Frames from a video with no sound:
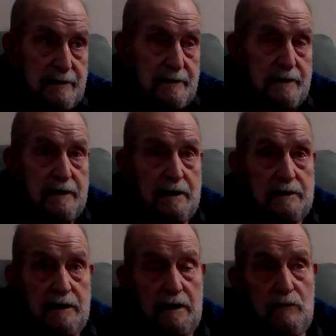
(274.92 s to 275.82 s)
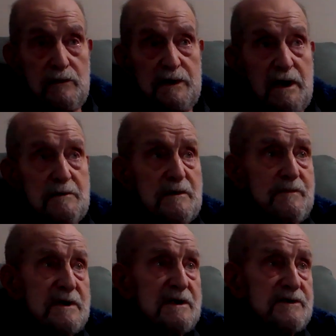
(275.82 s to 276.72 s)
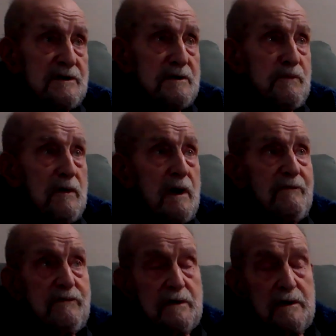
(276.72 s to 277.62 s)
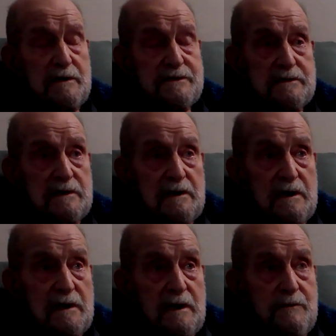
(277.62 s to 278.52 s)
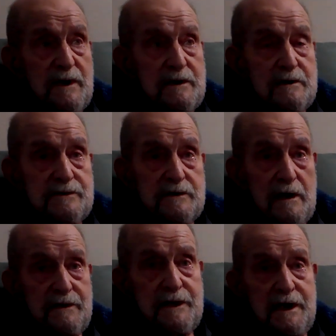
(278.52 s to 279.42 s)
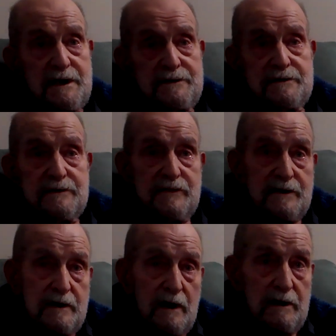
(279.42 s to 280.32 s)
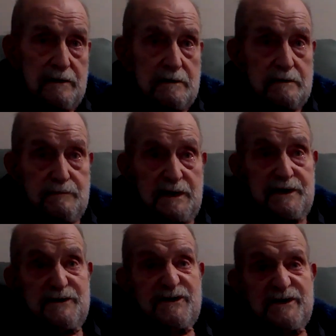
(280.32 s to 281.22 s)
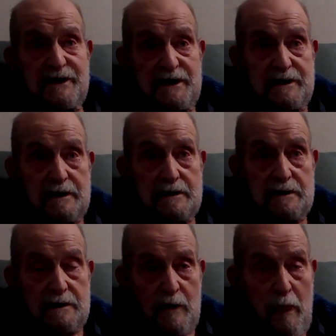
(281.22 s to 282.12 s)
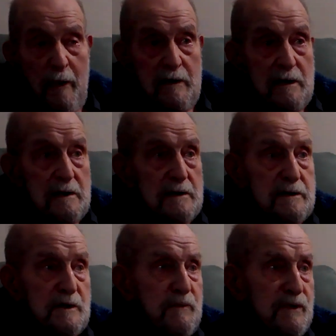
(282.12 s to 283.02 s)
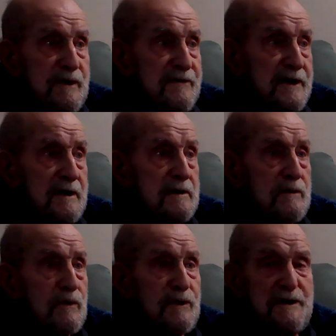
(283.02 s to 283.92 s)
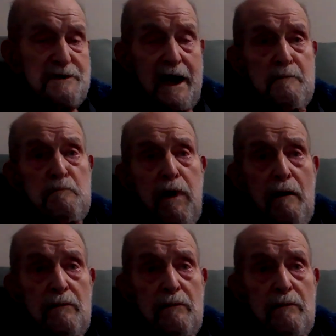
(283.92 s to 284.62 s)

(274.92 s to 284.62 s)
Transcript: Yeah, well the armour piercing you put on first, because on the end of the gun, being at sea, you put a thing called a tampon.